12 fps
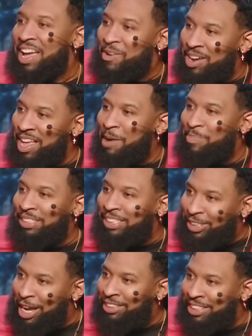Were y'all blessed?
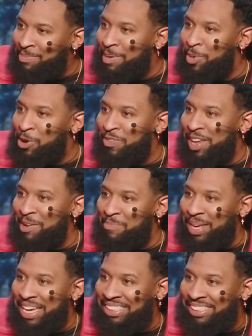Did y'all see my movie on
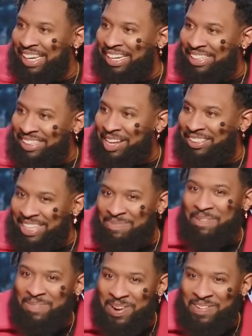BT? Did y'all see
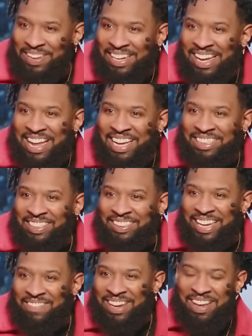my movie? Did you
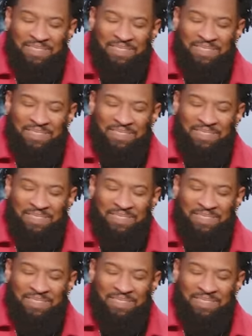see me?